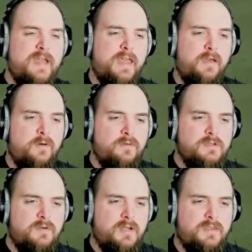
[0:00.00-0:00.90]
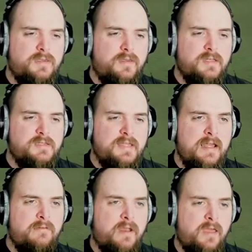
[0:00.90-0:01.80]
that hill, it's quite... It's
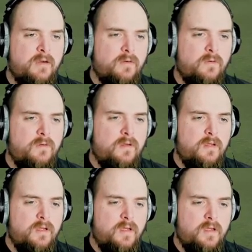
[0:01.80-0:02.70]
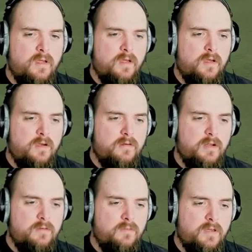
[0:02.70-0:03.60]
downhill. I
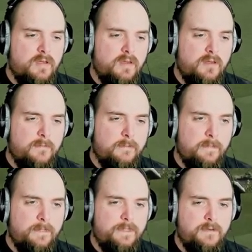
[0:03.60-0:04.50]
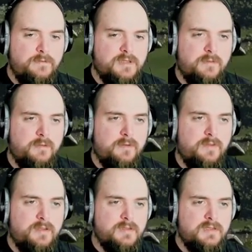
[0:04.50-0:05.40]
reckon we can do something
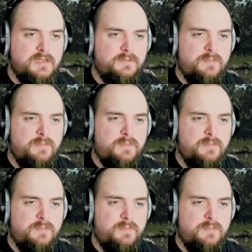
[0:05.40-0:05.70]
with this. That's